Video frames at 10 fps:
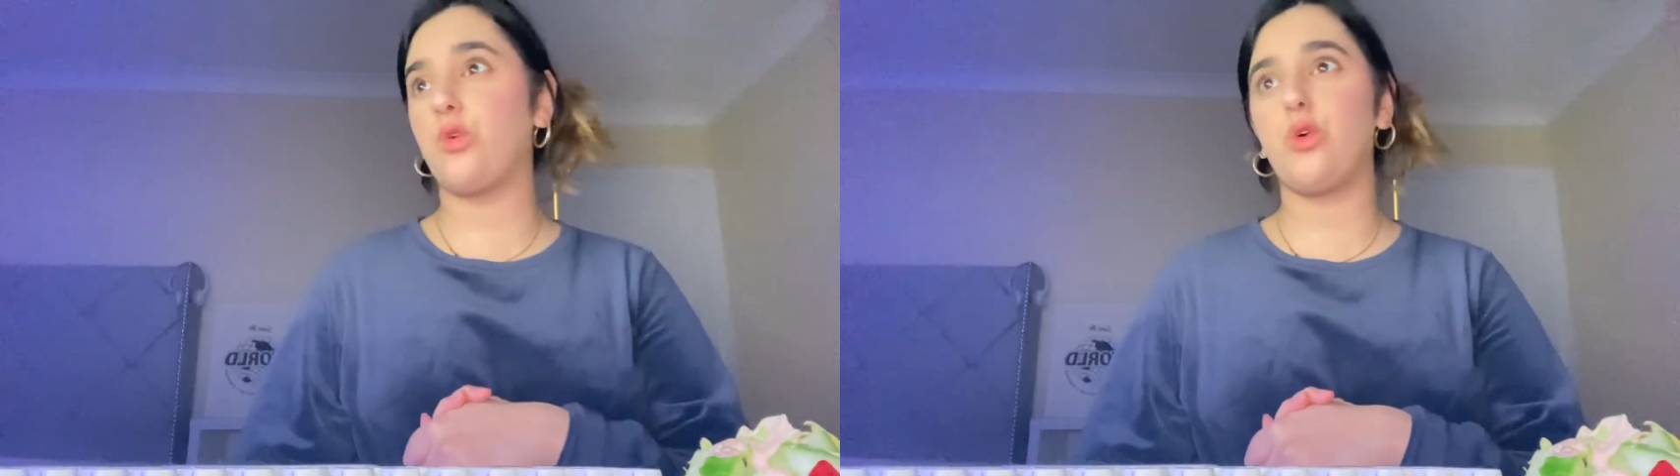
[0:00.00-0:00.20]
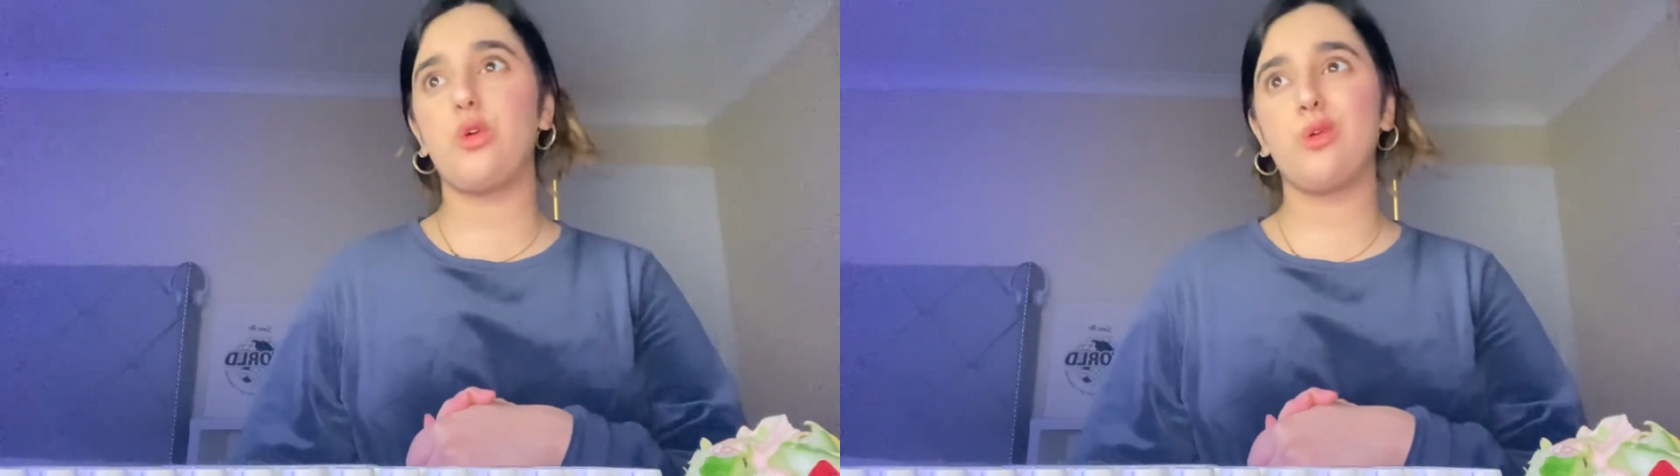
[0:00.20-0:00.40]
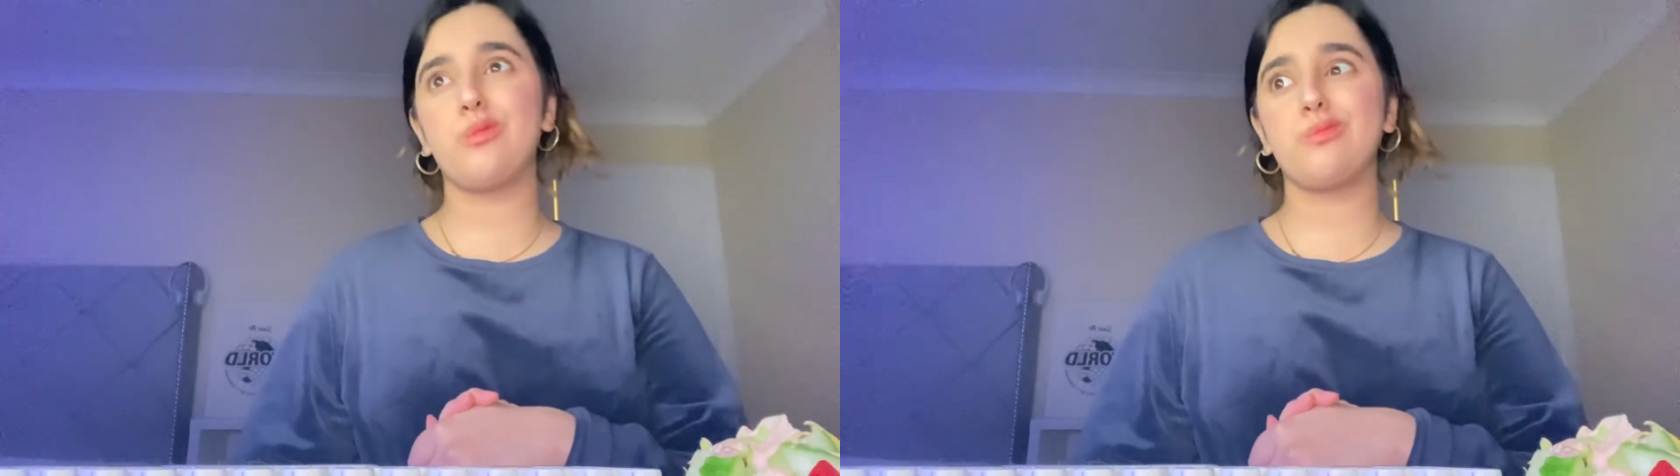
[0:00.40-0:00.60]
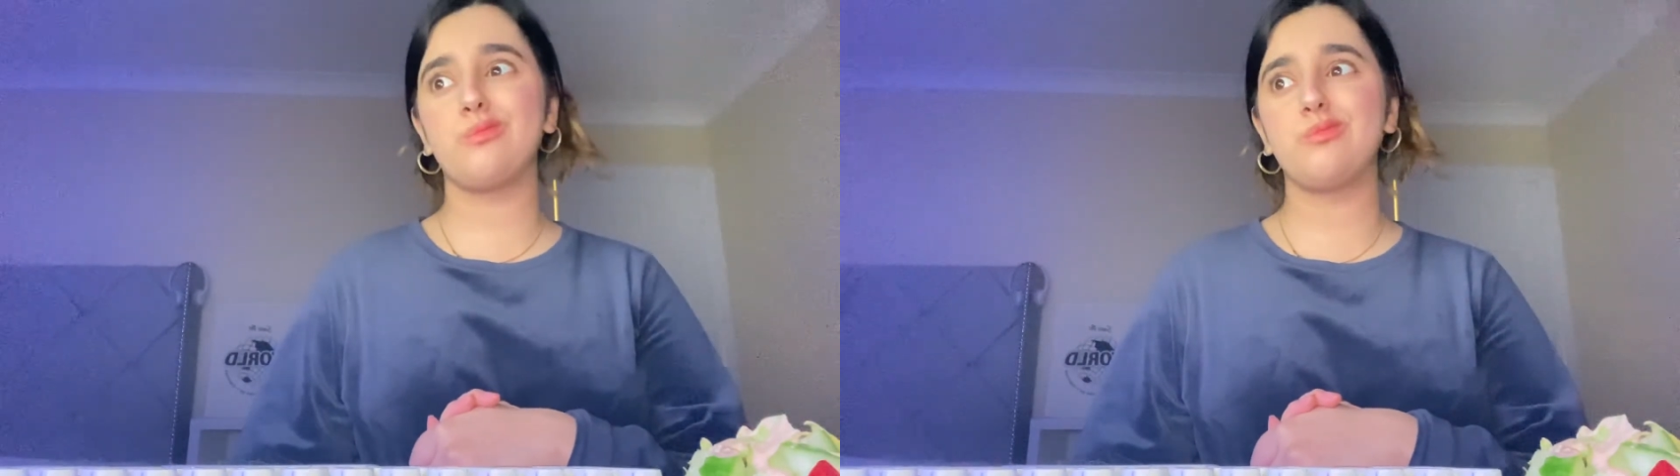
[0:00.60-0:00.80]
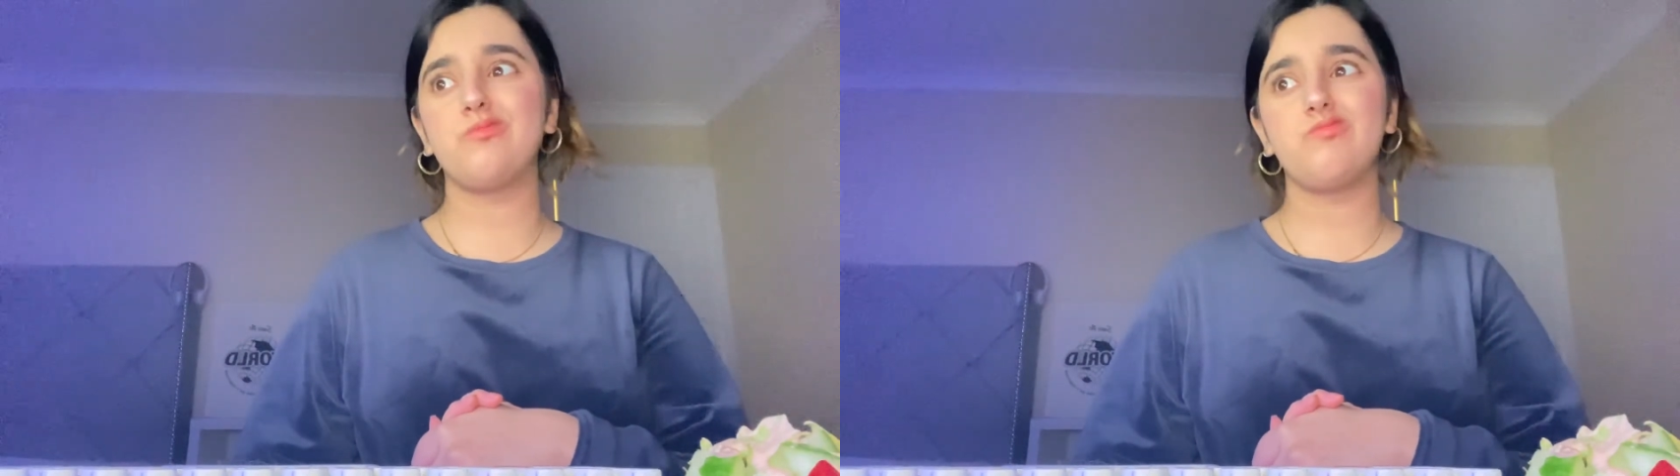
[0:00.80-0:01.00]
or
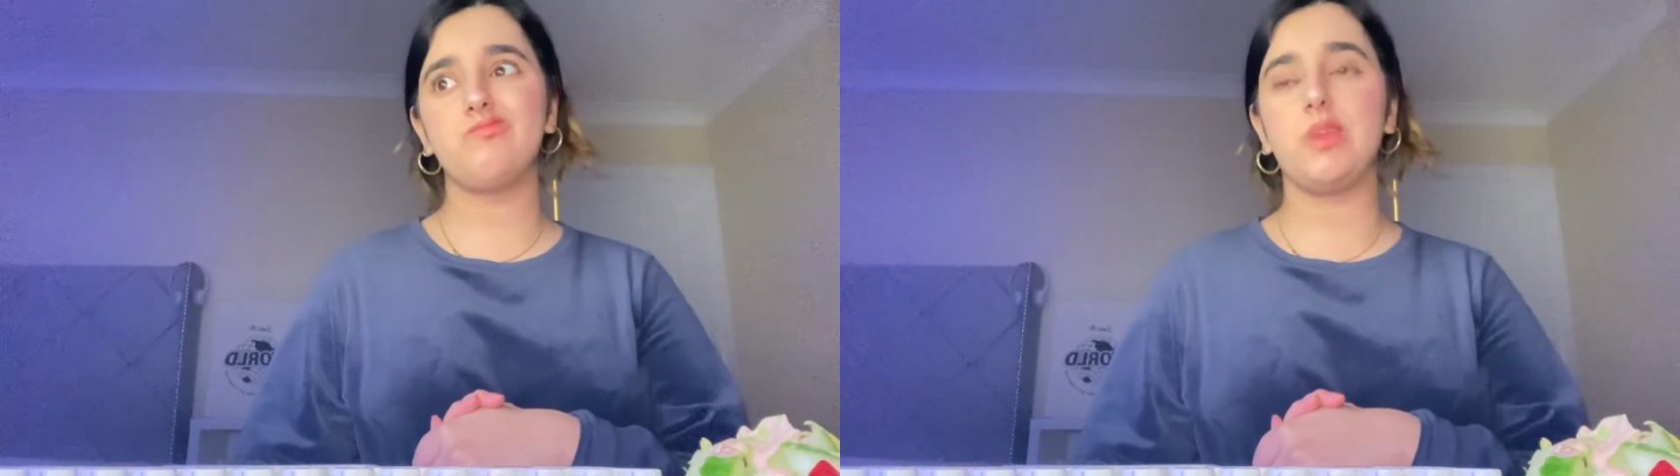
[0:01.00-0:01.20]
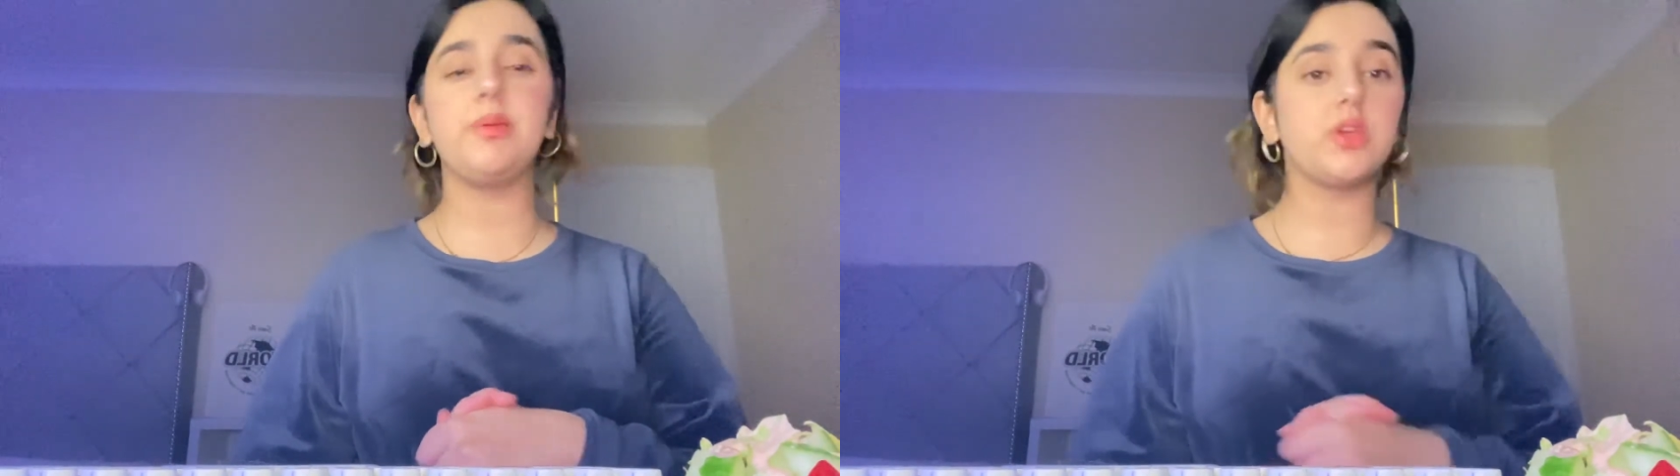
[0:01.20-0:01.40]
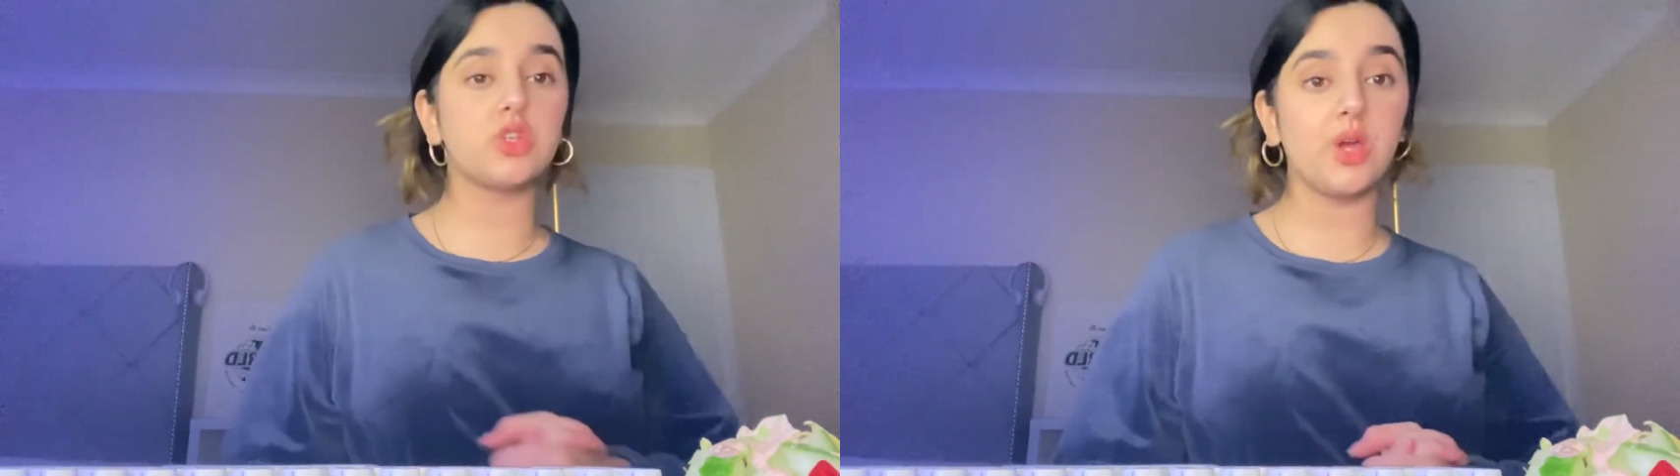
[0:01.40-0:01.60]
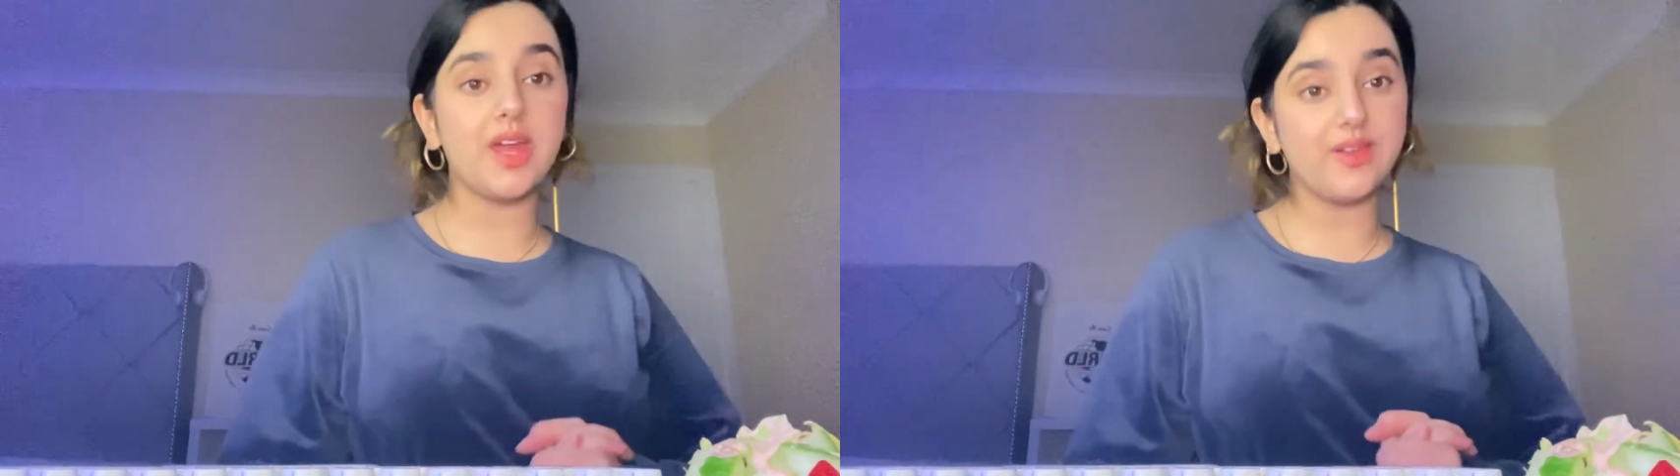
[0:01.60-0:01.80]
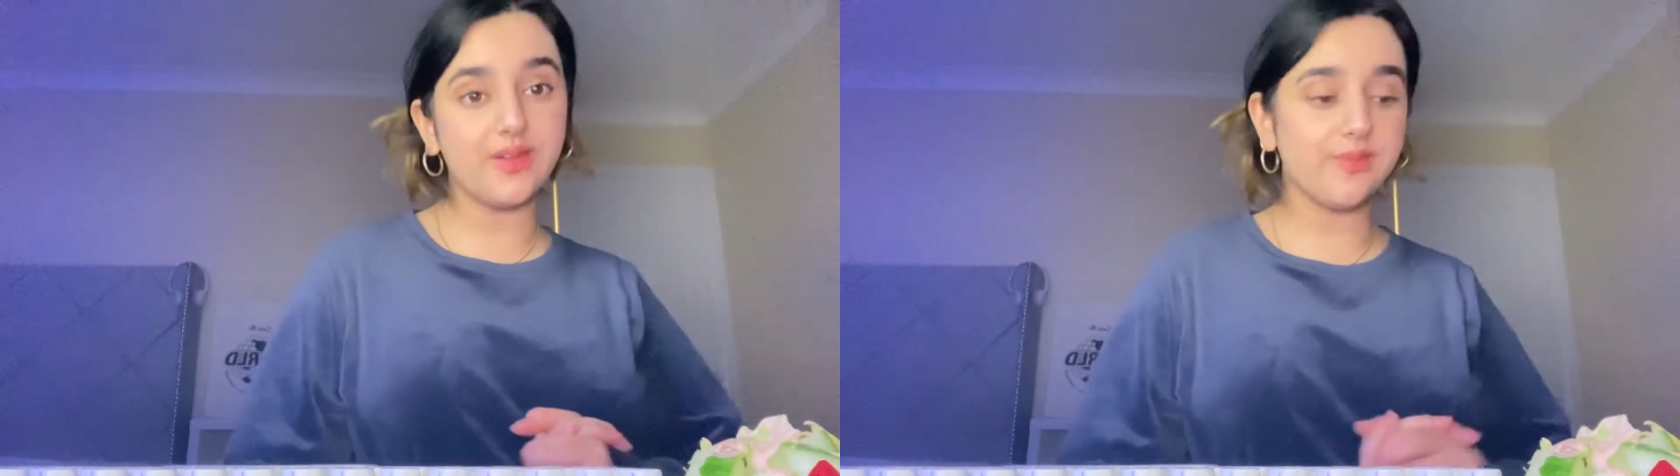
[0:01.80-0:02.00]
maybe a show, I
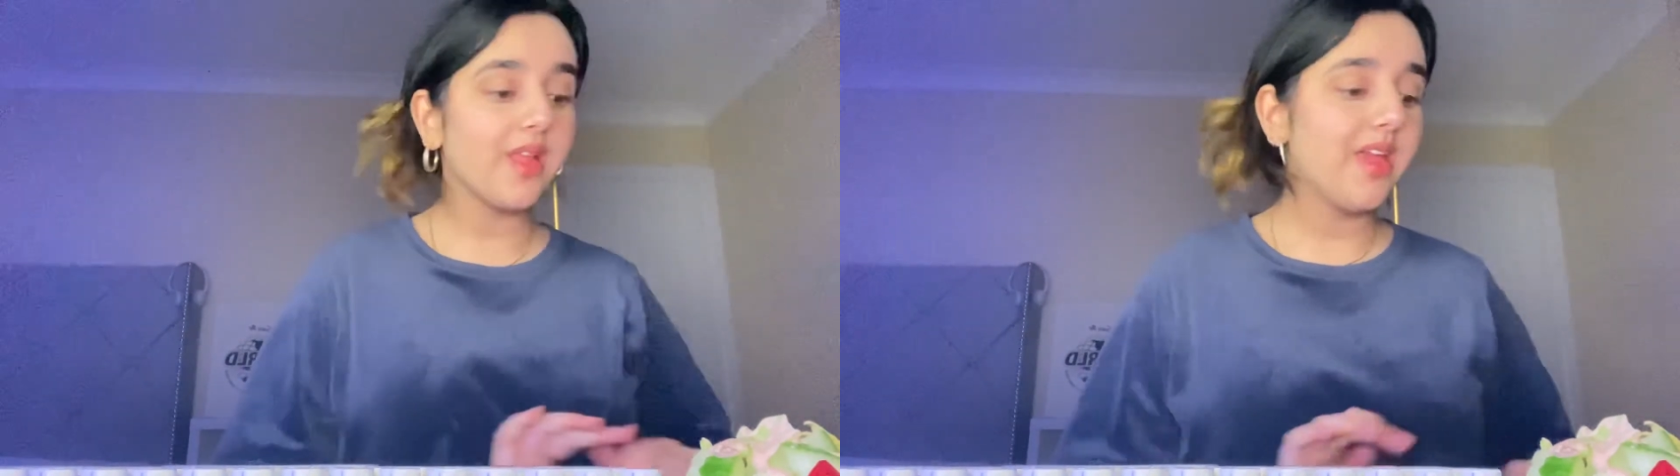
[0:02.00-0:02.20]
don't know.